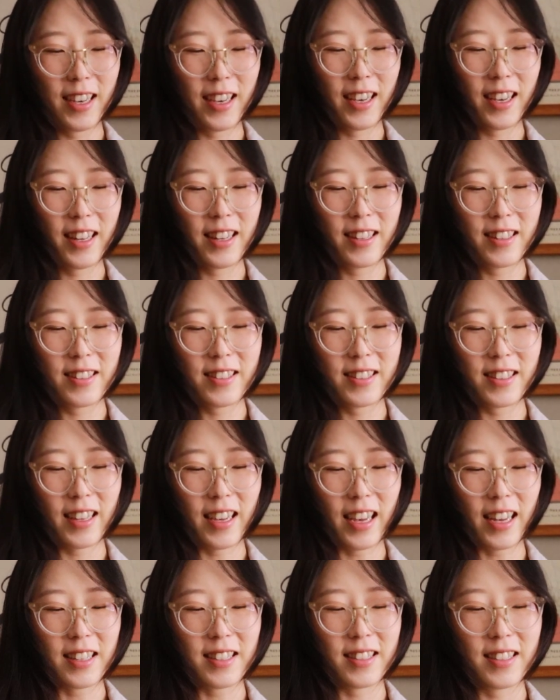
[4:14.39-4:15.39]
And
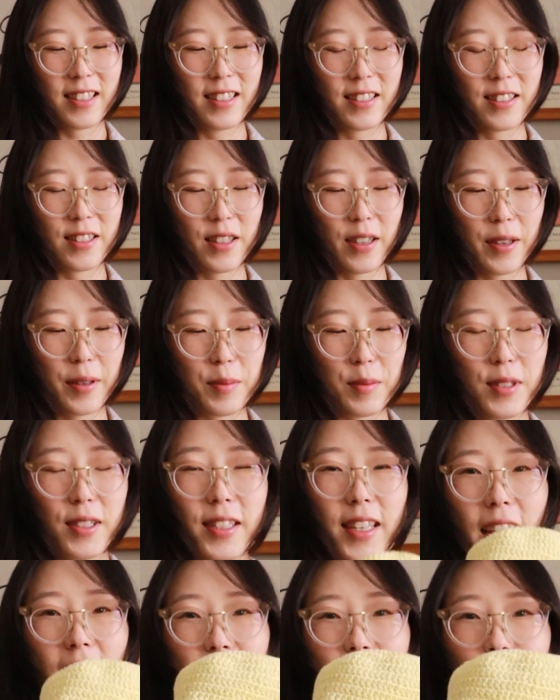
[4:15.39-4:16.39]
it has these
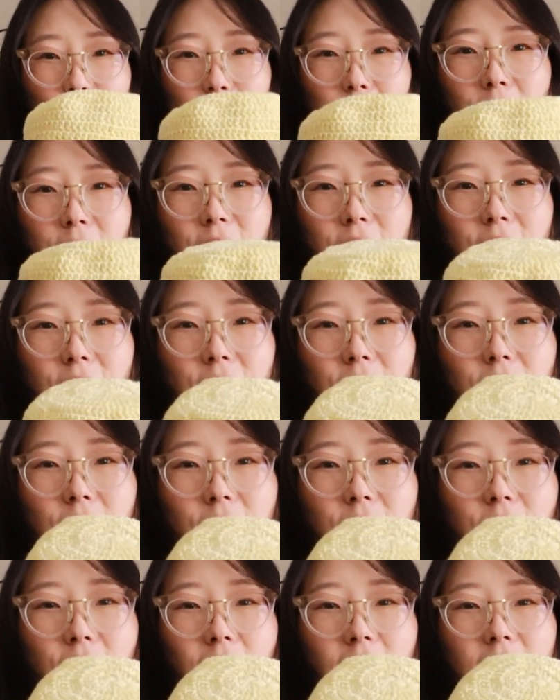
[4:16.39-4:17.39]
scallop
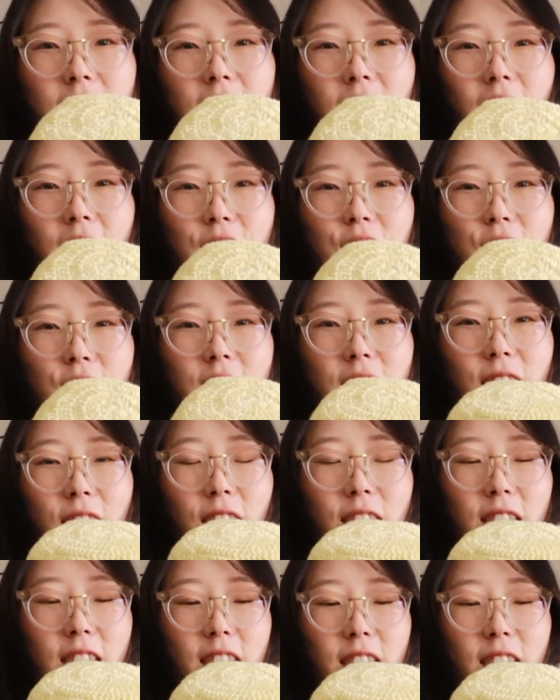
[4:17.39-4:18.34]
little lace edging on